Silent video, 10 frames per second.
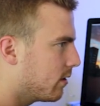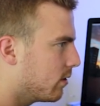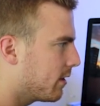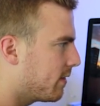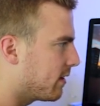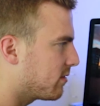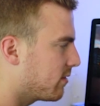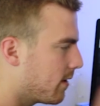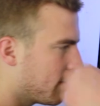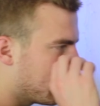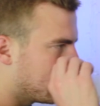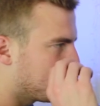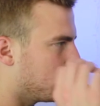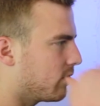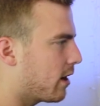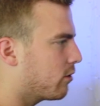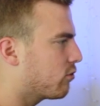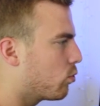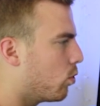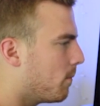Look at this. So you've got your
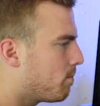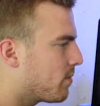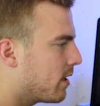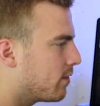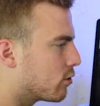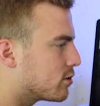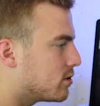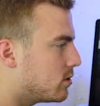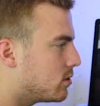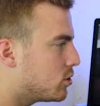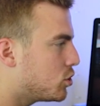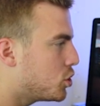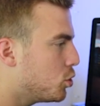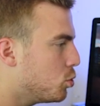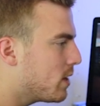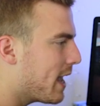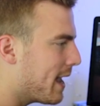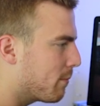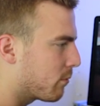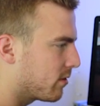school. There's 2
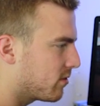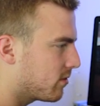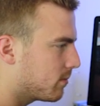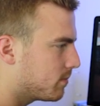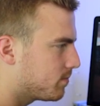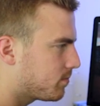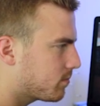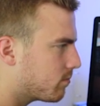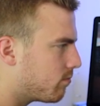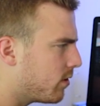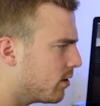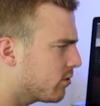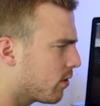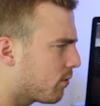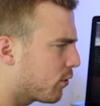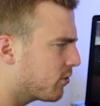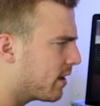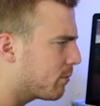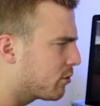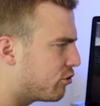cameras. So the first
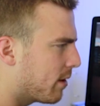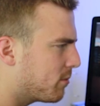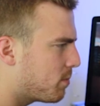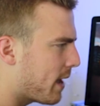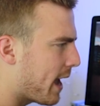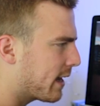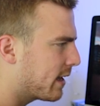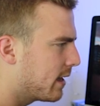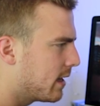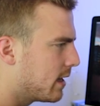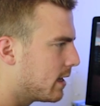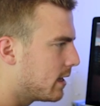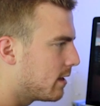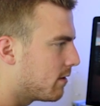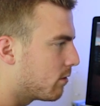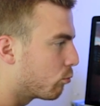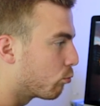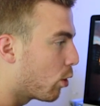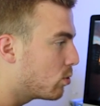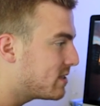camera jumps back,
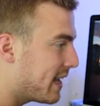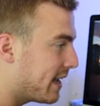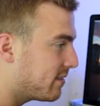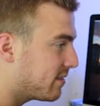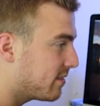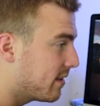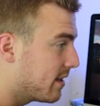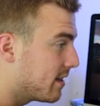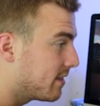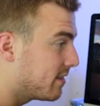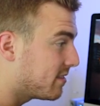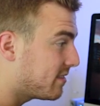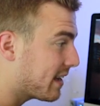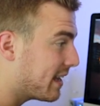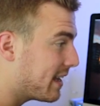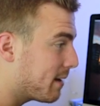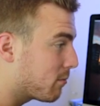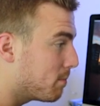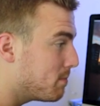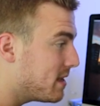rotates. The second
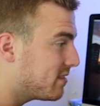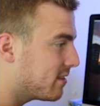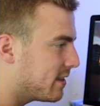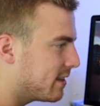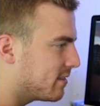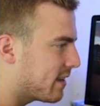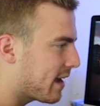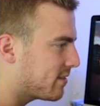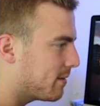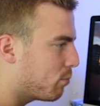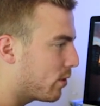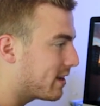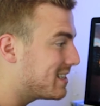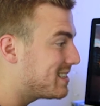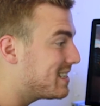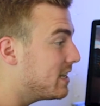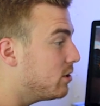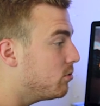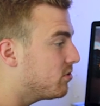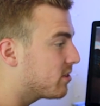camera meets at the exact same point,
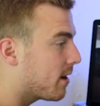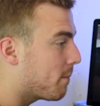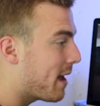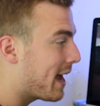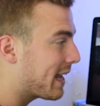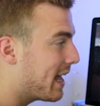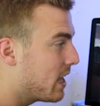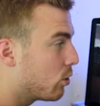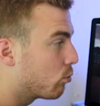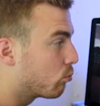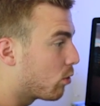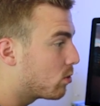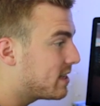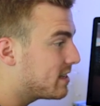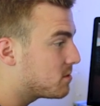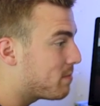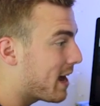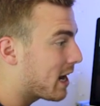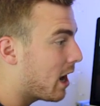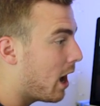continues to come back, rotates
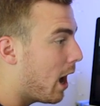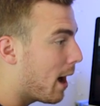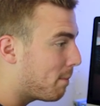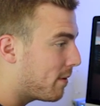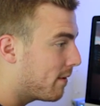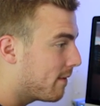back up.